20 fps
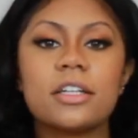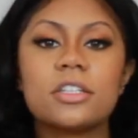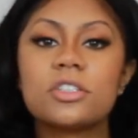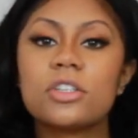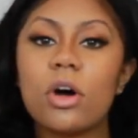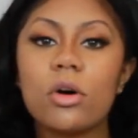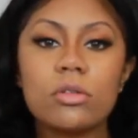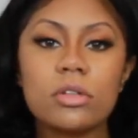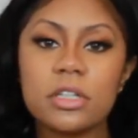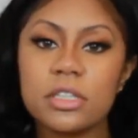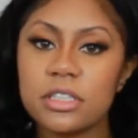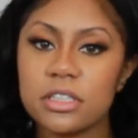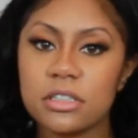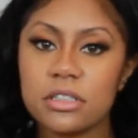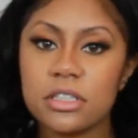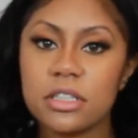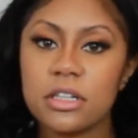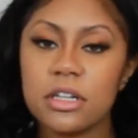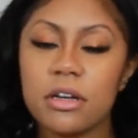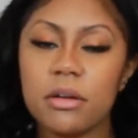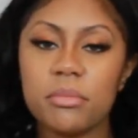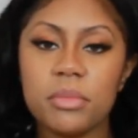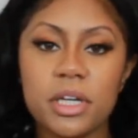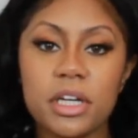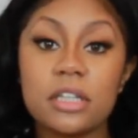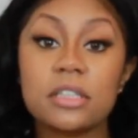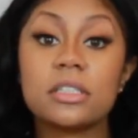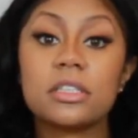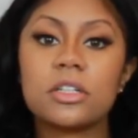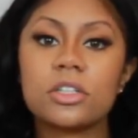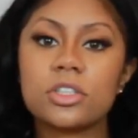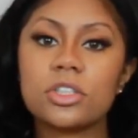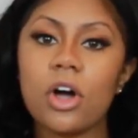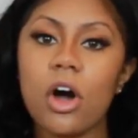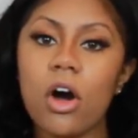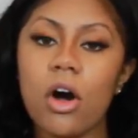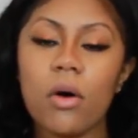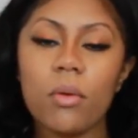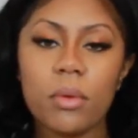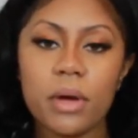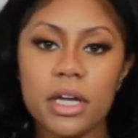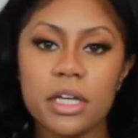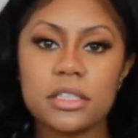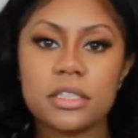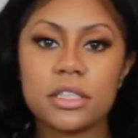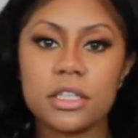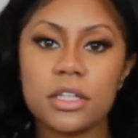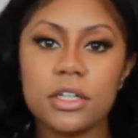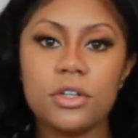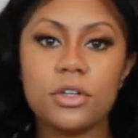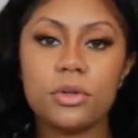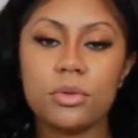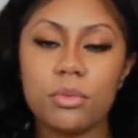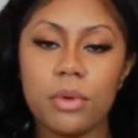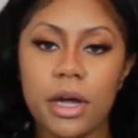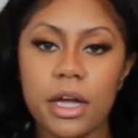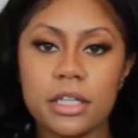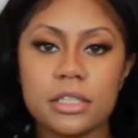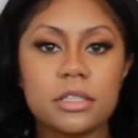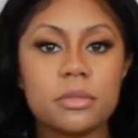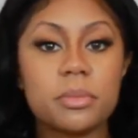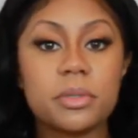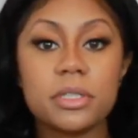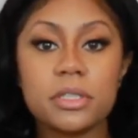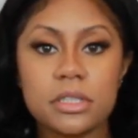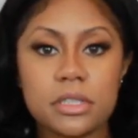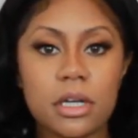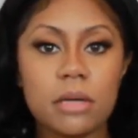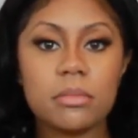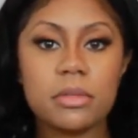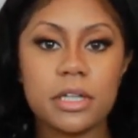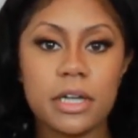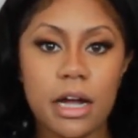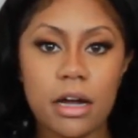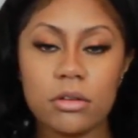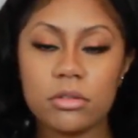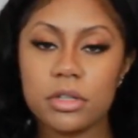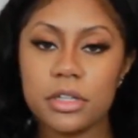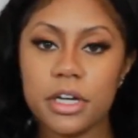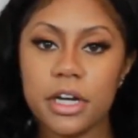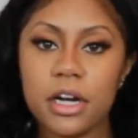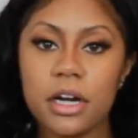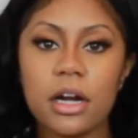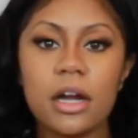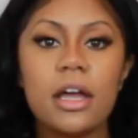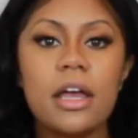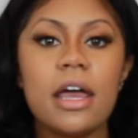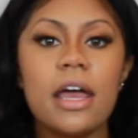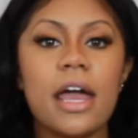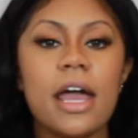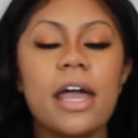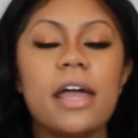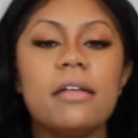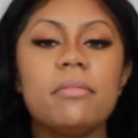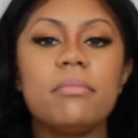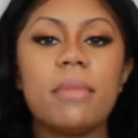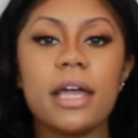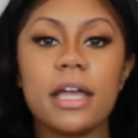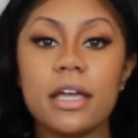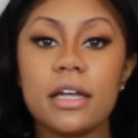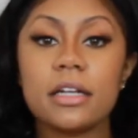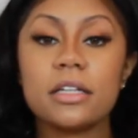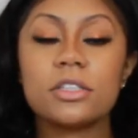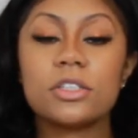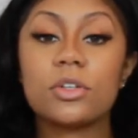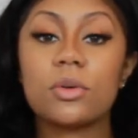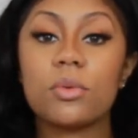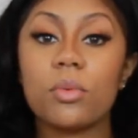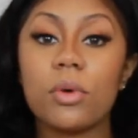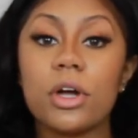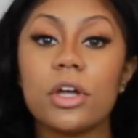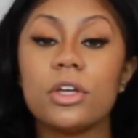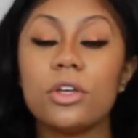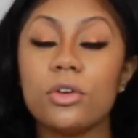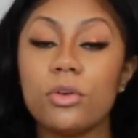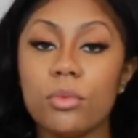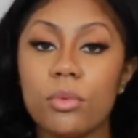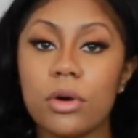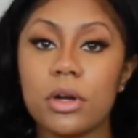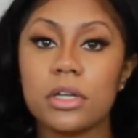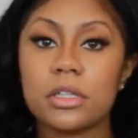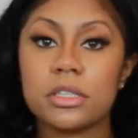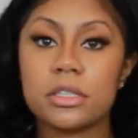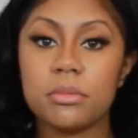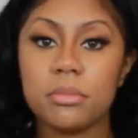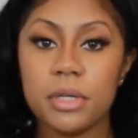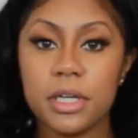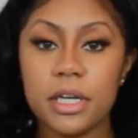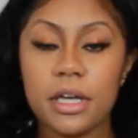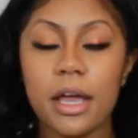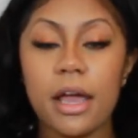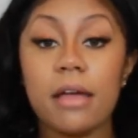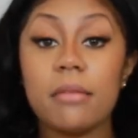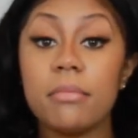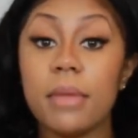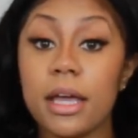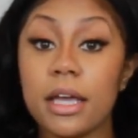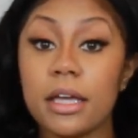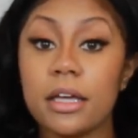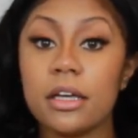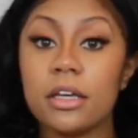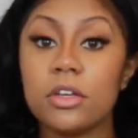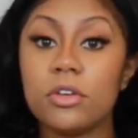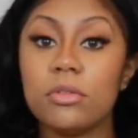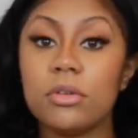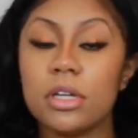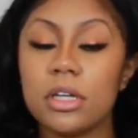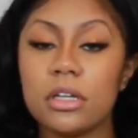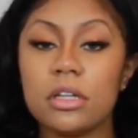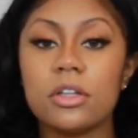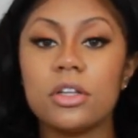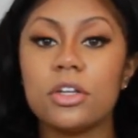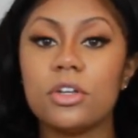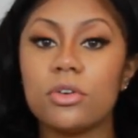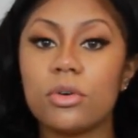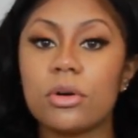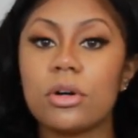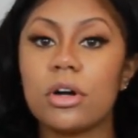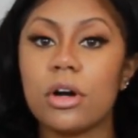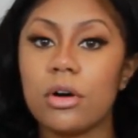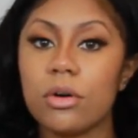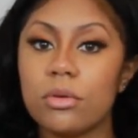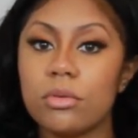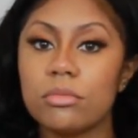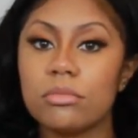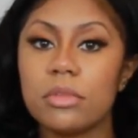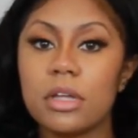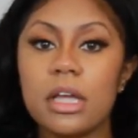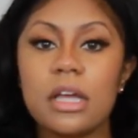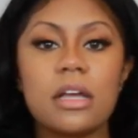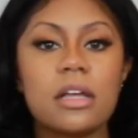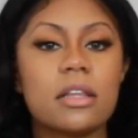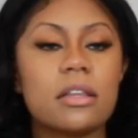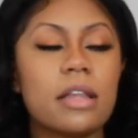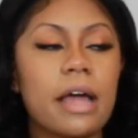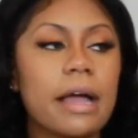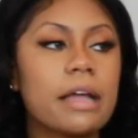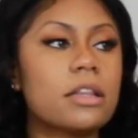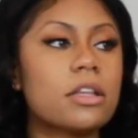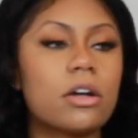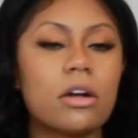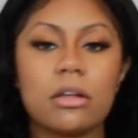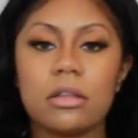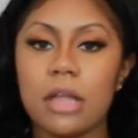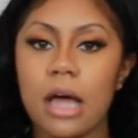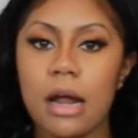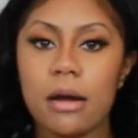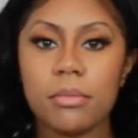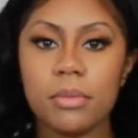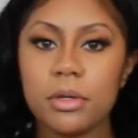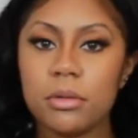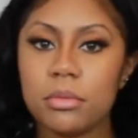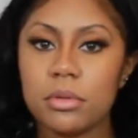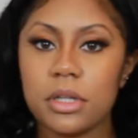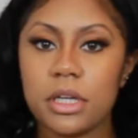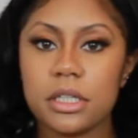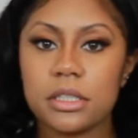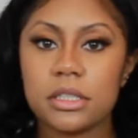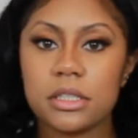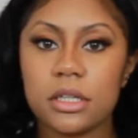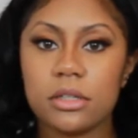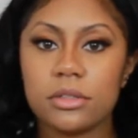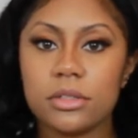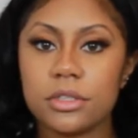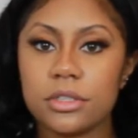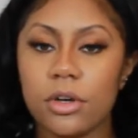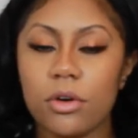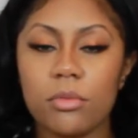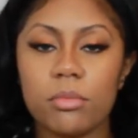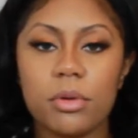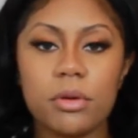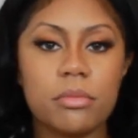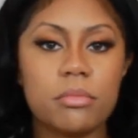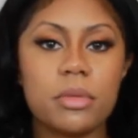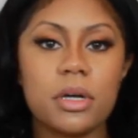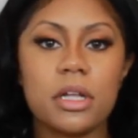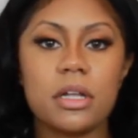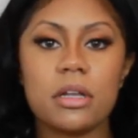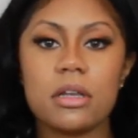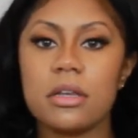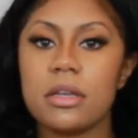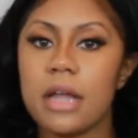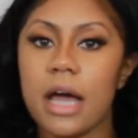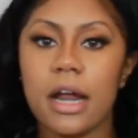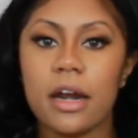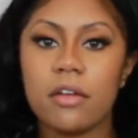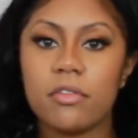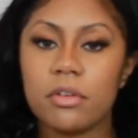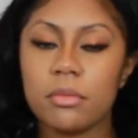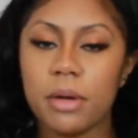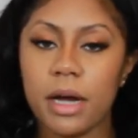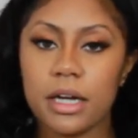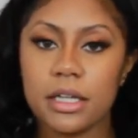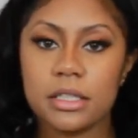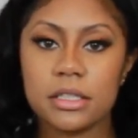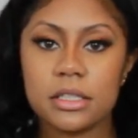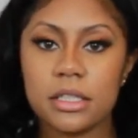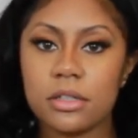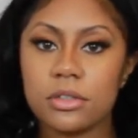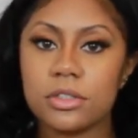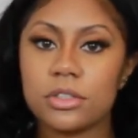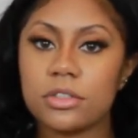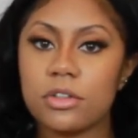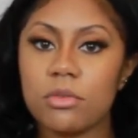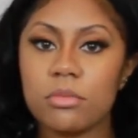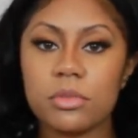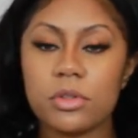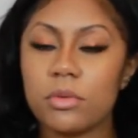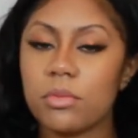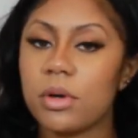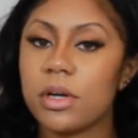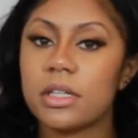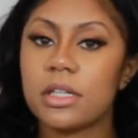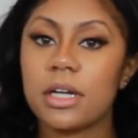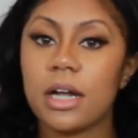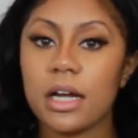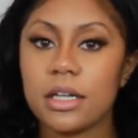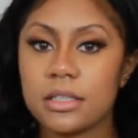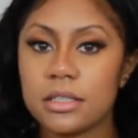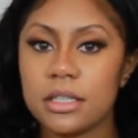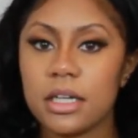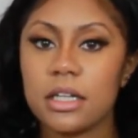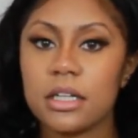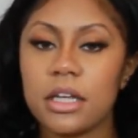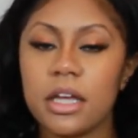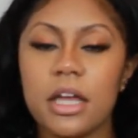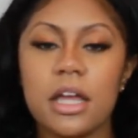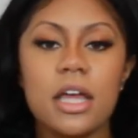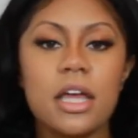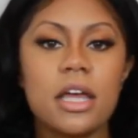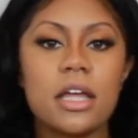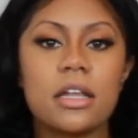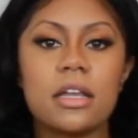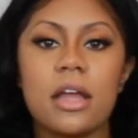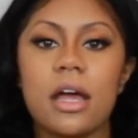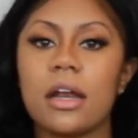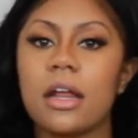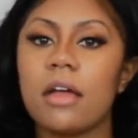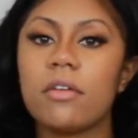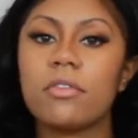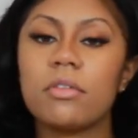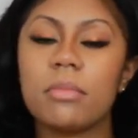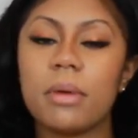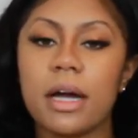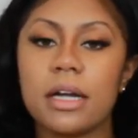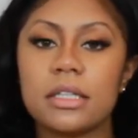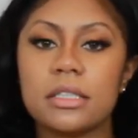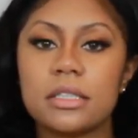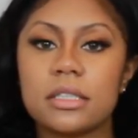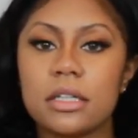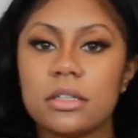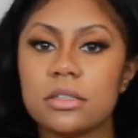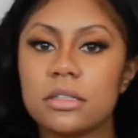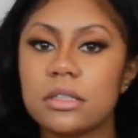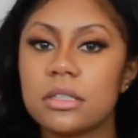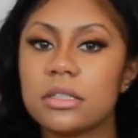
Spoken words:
Don't listen to them, because there's always a new way to put something out there and make it into what you want it to be and make it uniquely your own. Like, there are a lot of people that sell soap, but not everybody sells soap the way that I sell it. Not everybody sells the